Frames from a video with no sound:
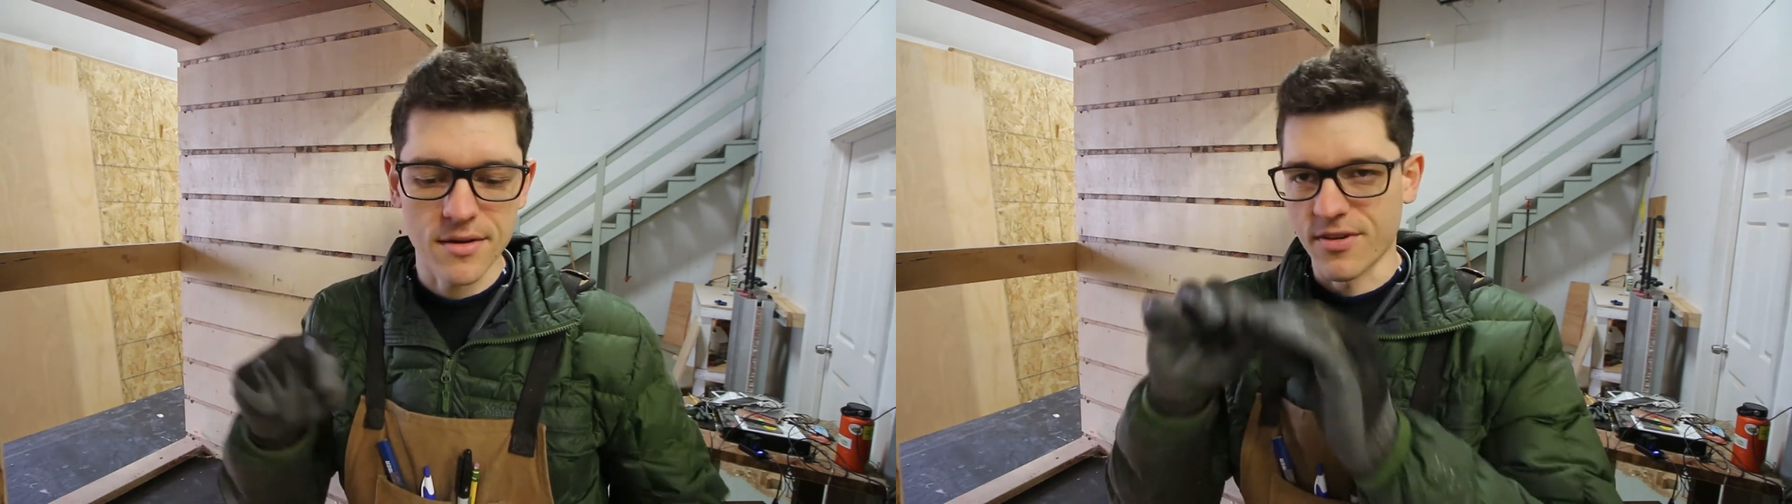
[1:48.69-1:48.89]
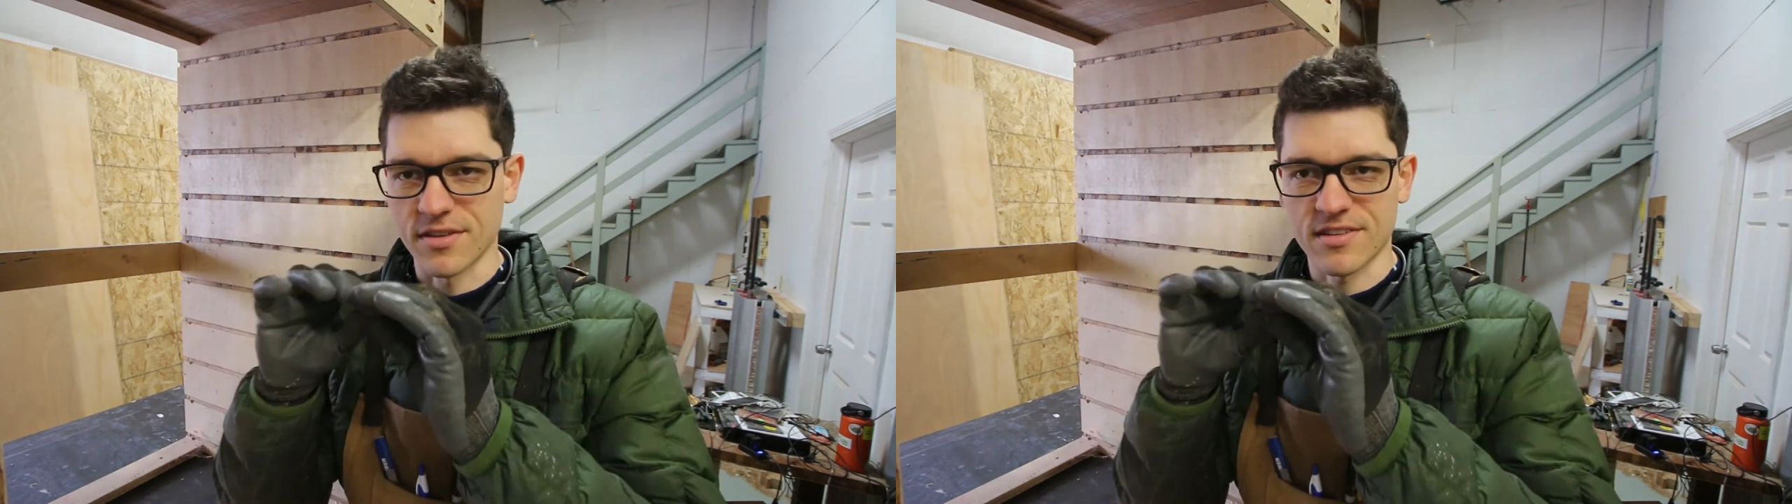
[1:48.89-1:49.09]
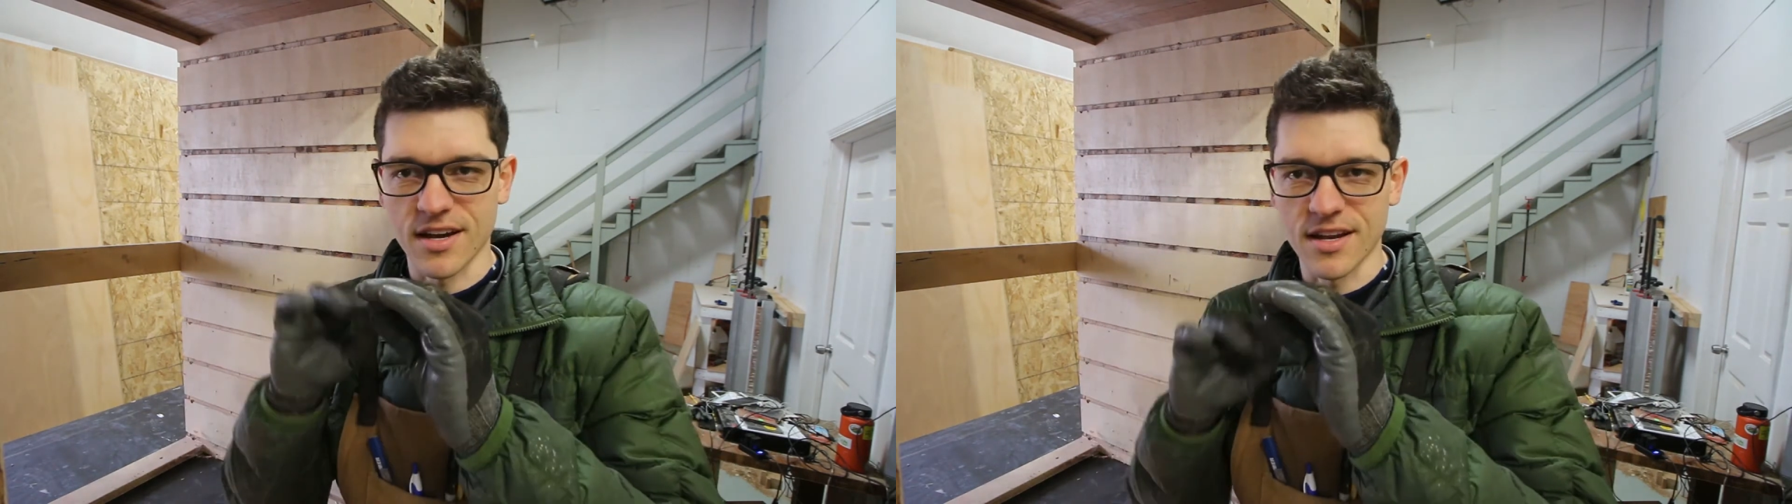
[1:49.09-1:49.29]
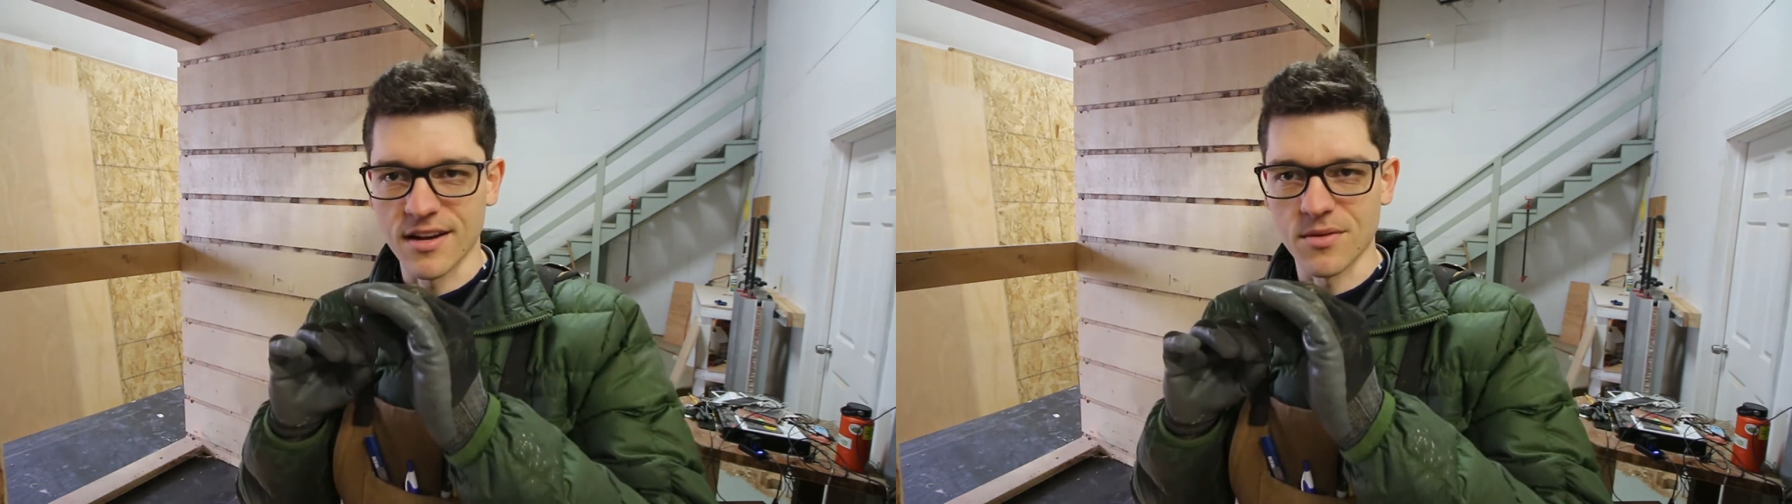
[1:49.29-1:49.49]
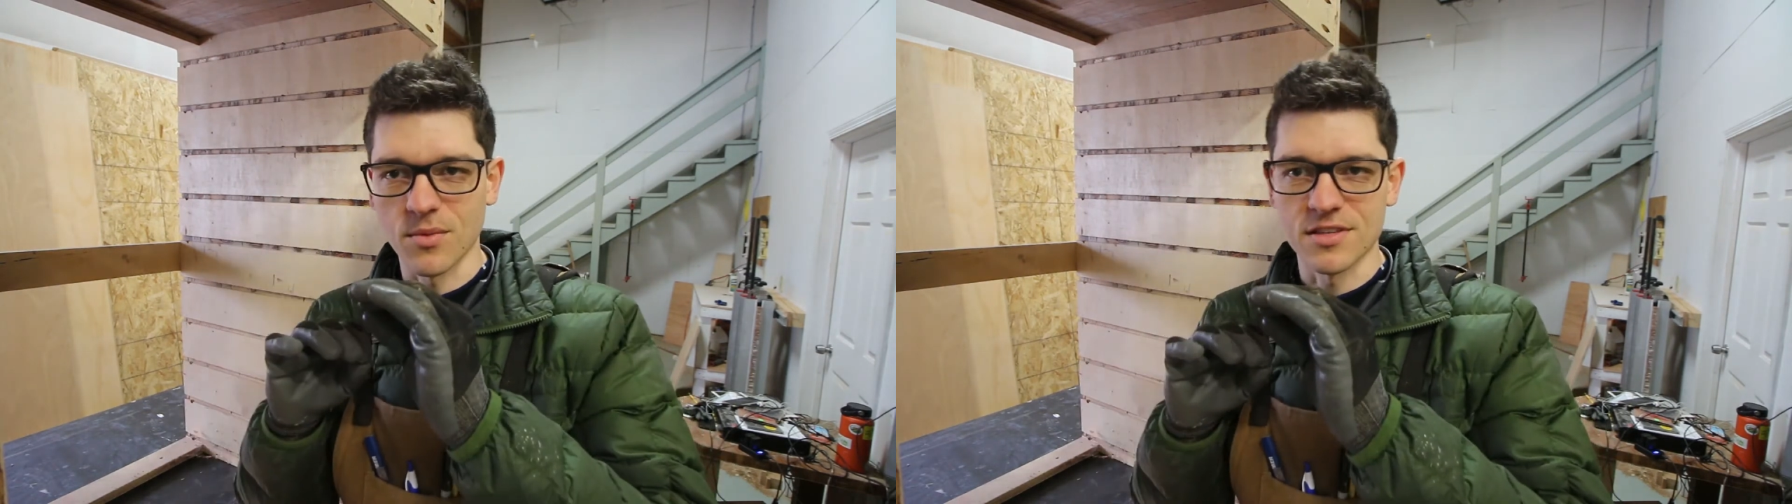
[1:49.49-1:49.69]
if I was cutting
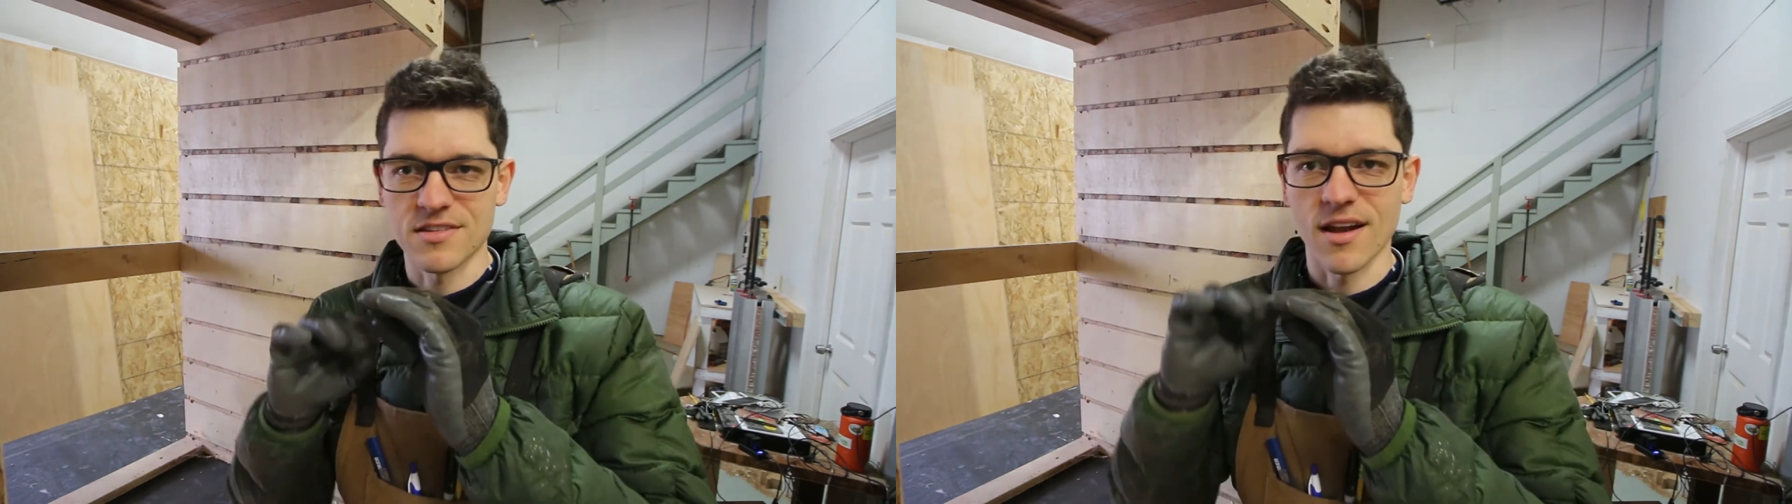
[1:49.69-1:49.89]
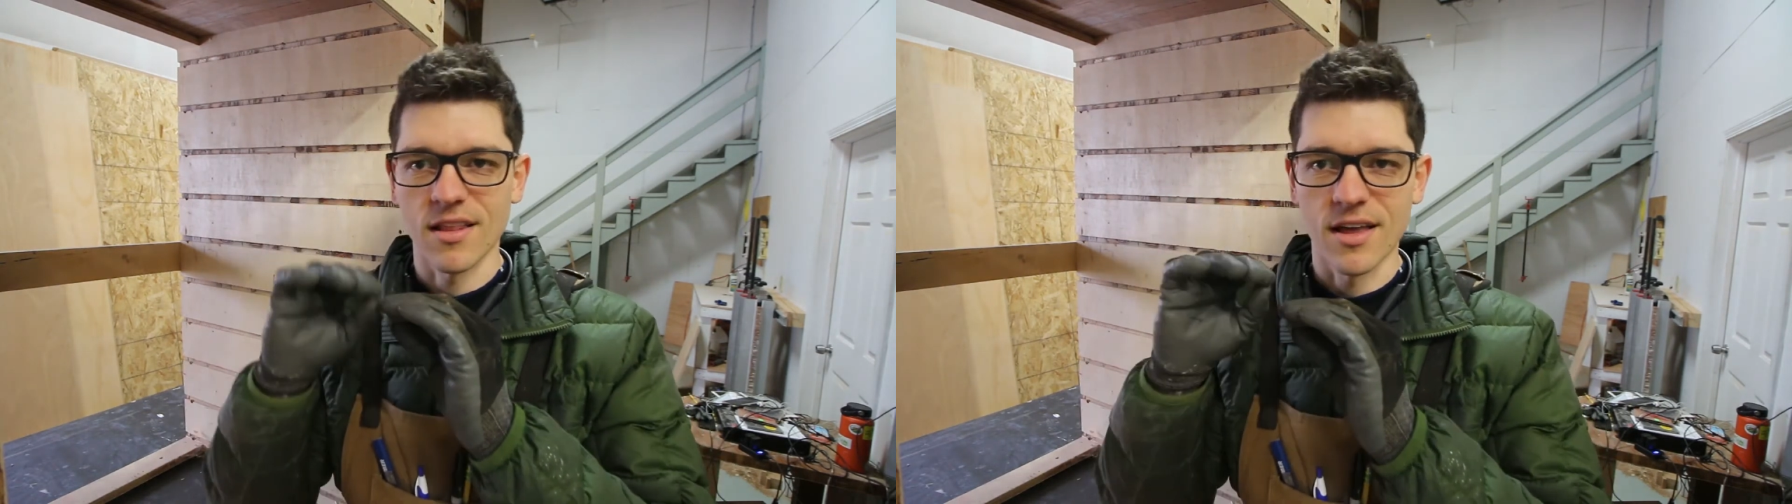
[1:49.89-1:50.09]
on one side of the